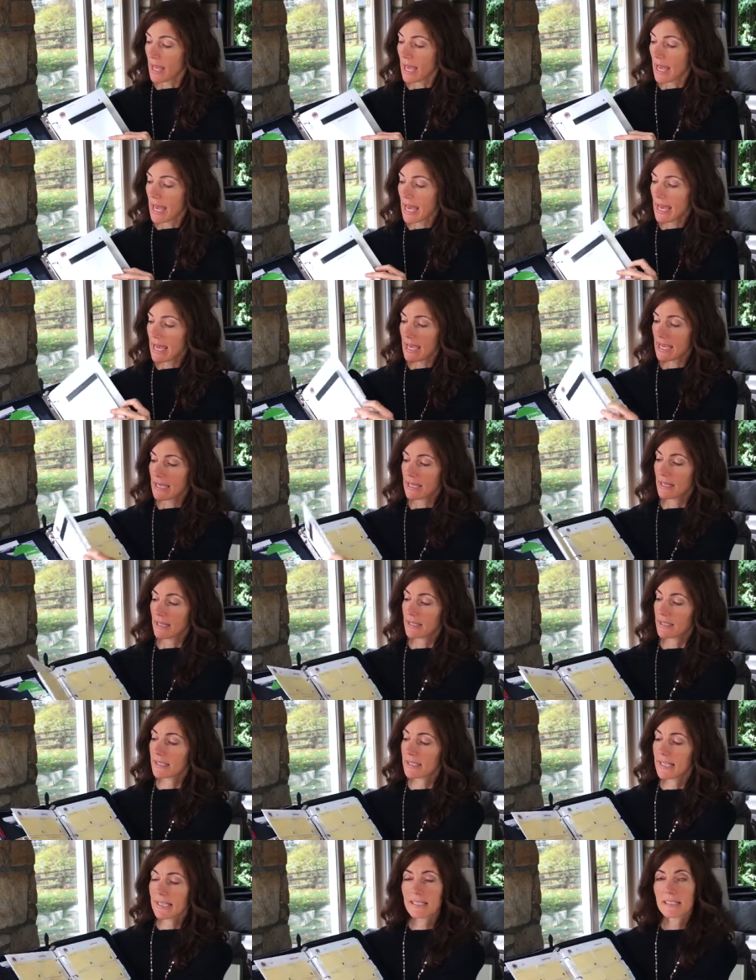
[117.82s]
a
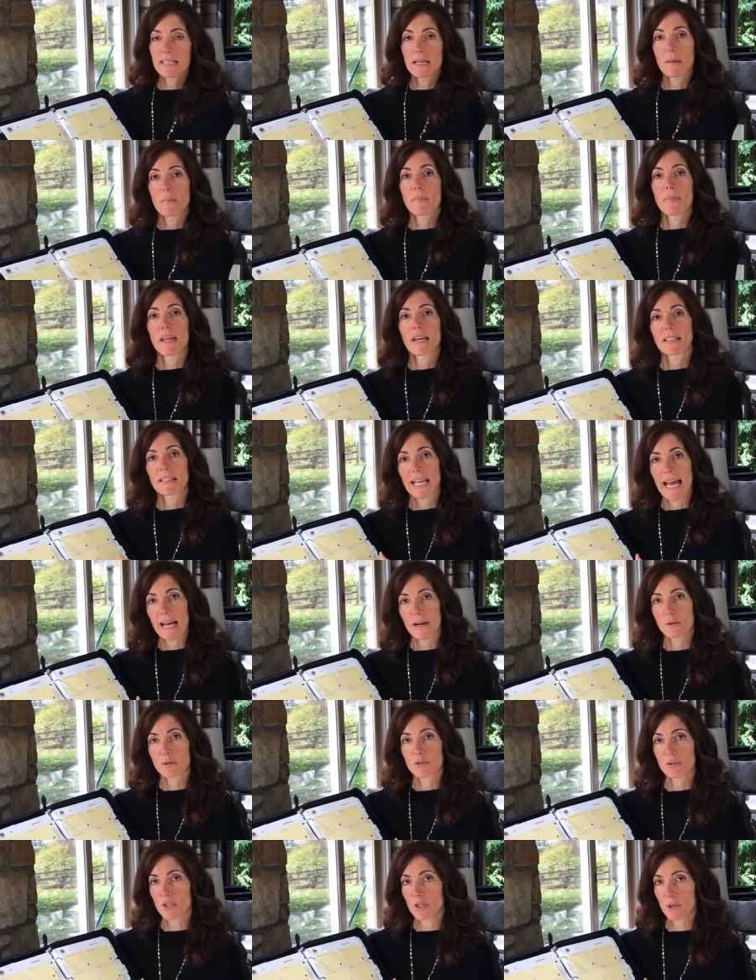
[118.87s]
system that
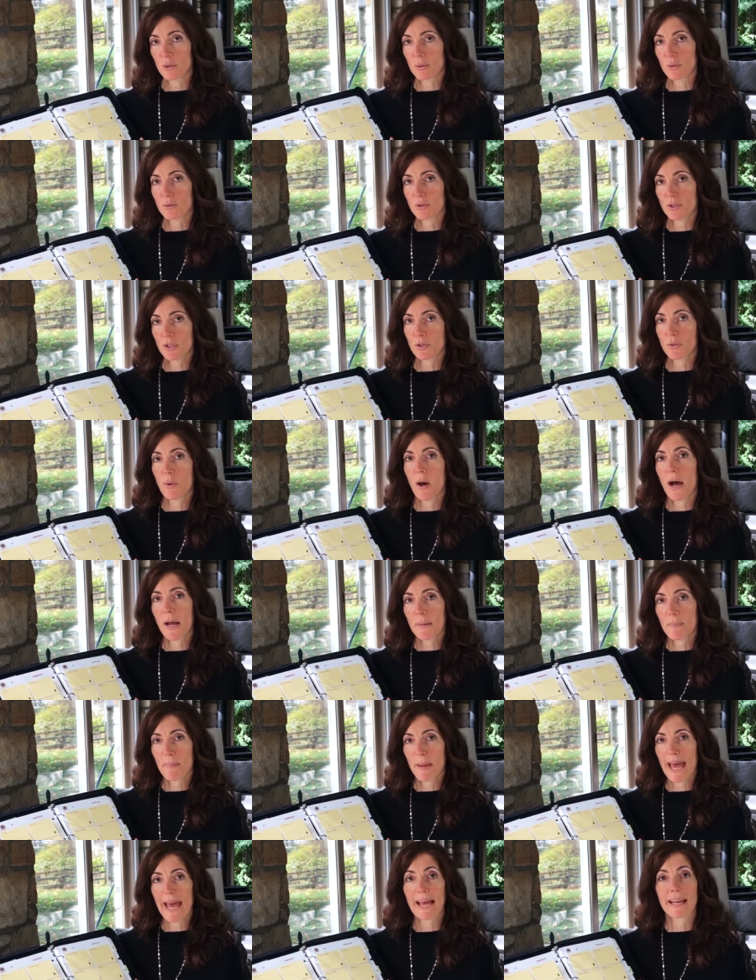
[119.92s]
allows you to
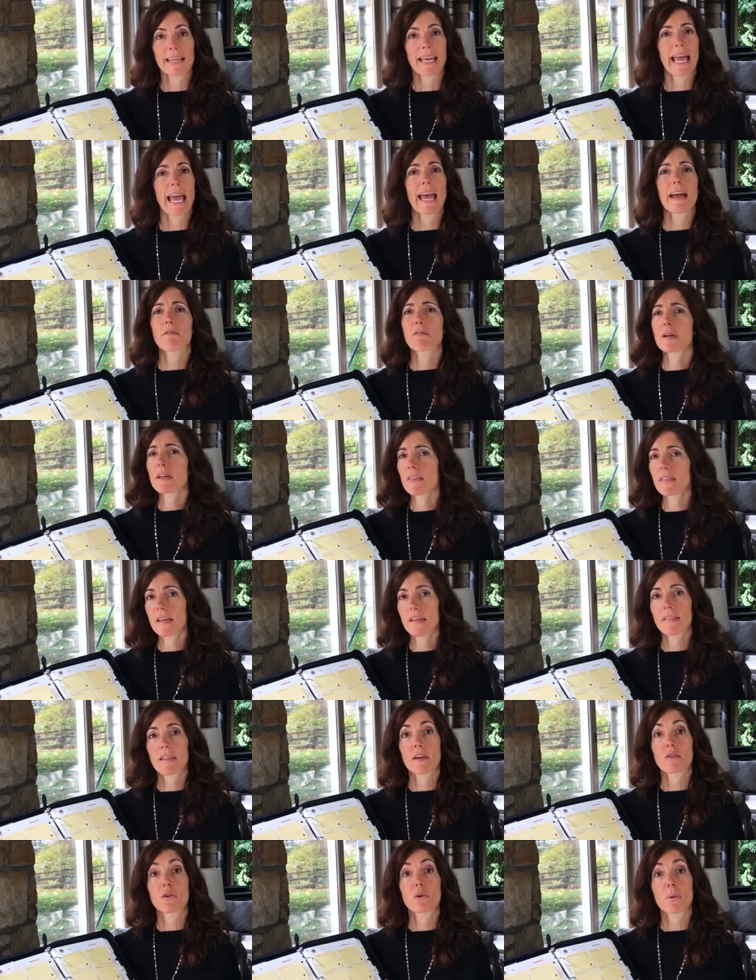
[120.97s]
unpack everything
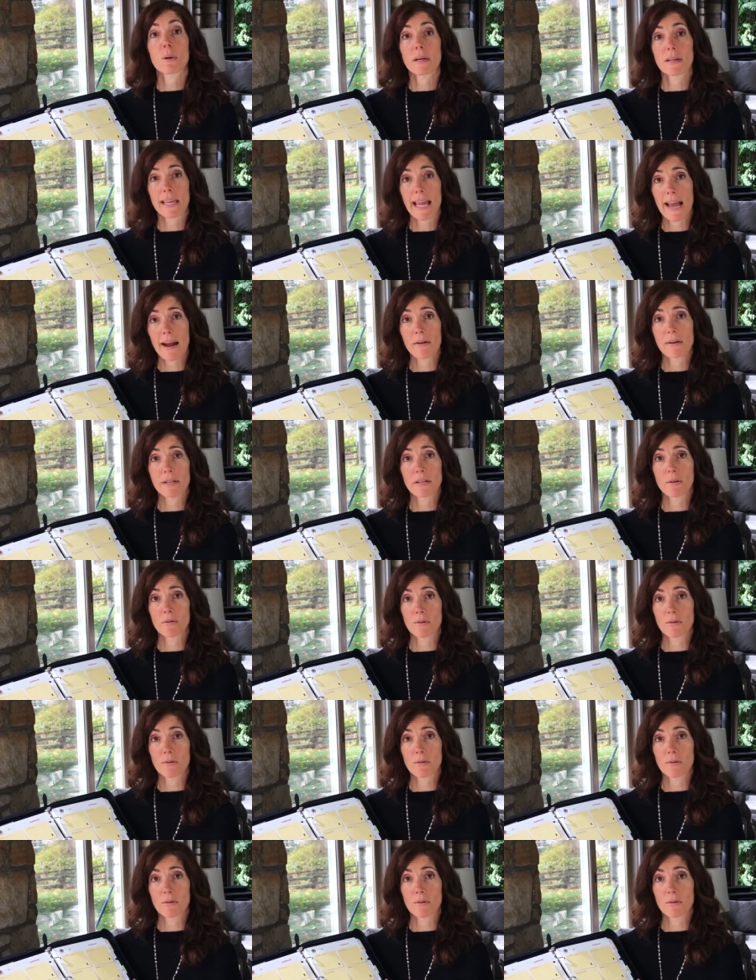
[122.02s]
that you are carrying